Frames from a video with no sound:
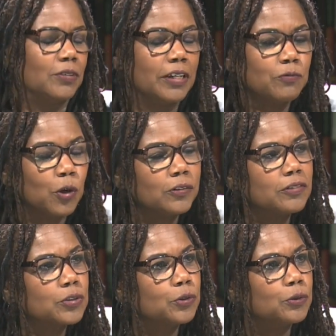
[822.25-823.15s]
enrolled
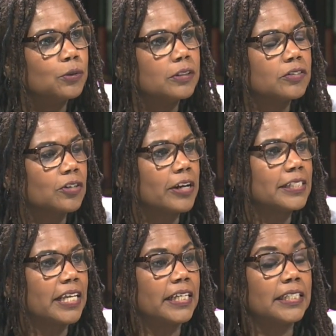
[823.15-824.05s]
in school and
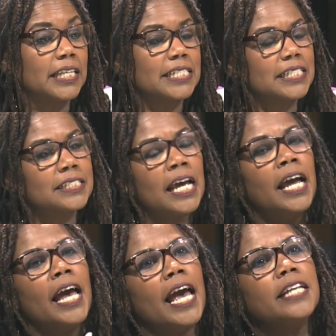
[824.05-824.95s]
started taking lessons,
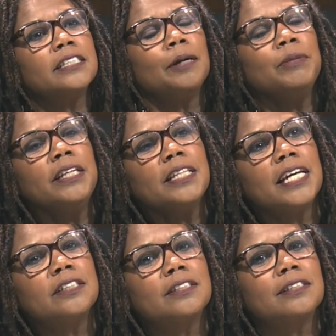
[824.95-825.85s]
and something
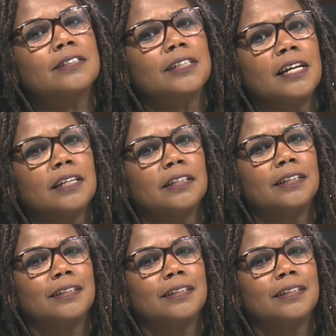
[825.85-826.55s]
that stuck